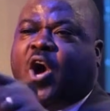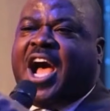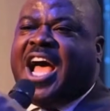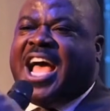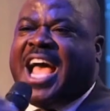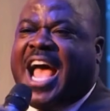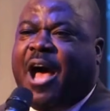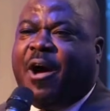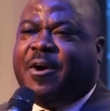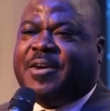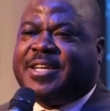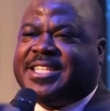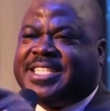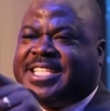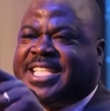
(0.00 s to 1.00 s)
they give pocket
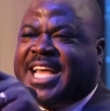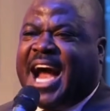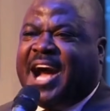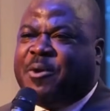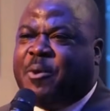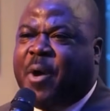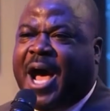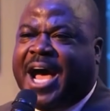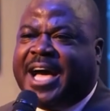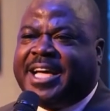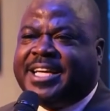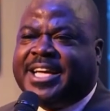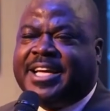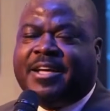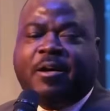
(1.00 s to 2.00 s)
money, you start saving. So by the
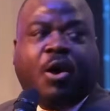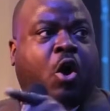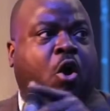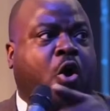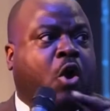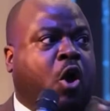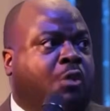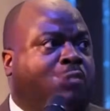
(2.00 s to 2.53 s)
time you are his age, you